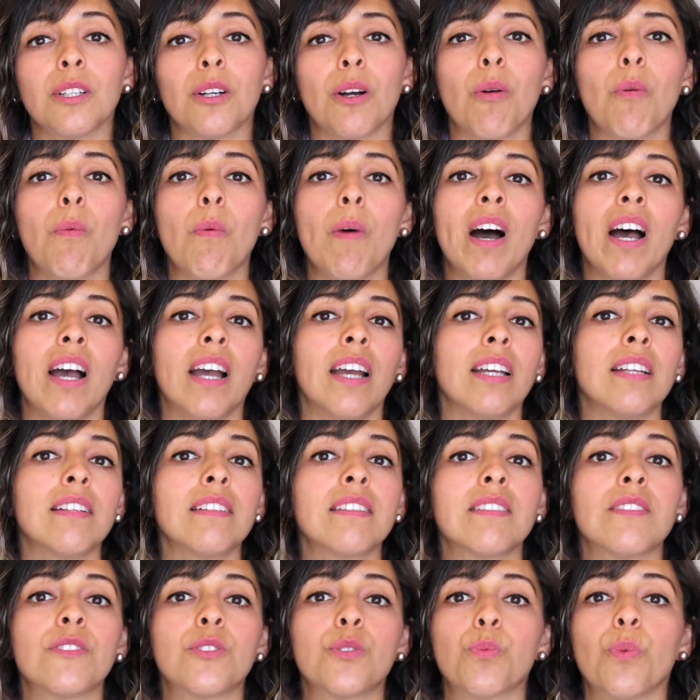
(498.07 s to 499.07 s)
or
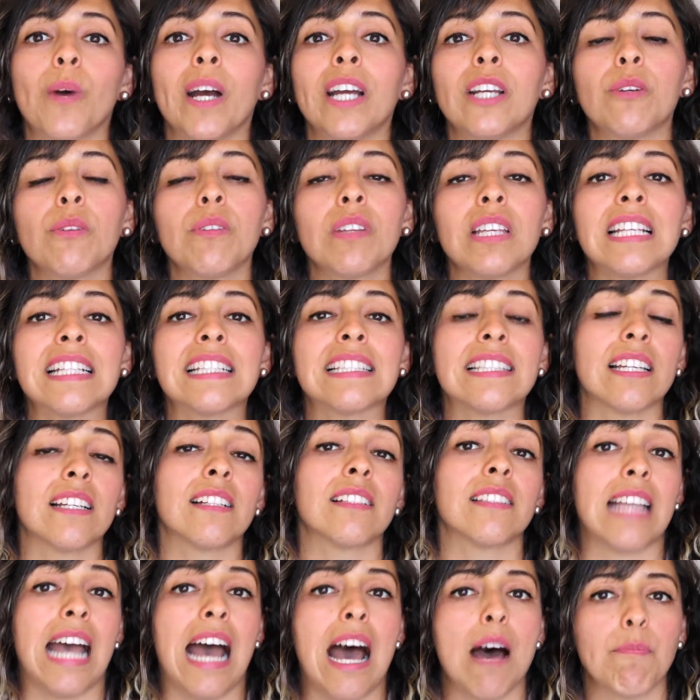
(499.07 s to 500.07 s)
why do these
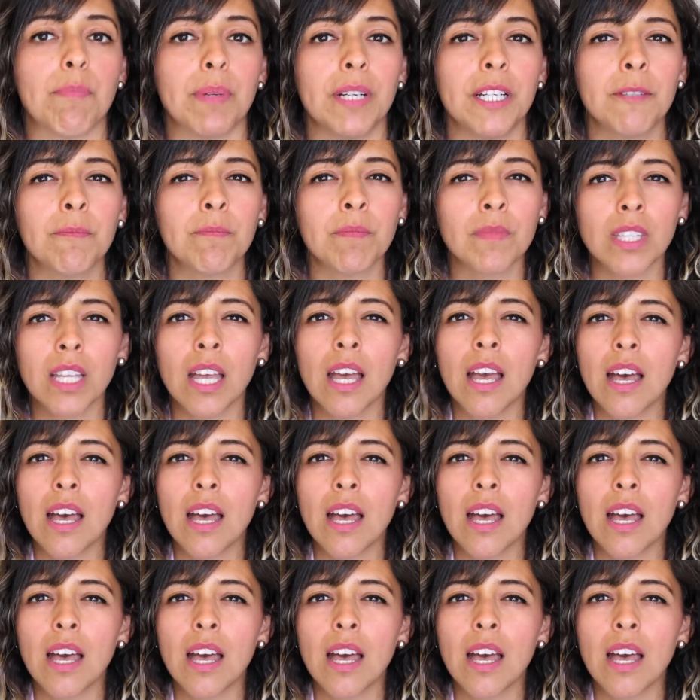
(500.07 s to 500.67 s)
things happen?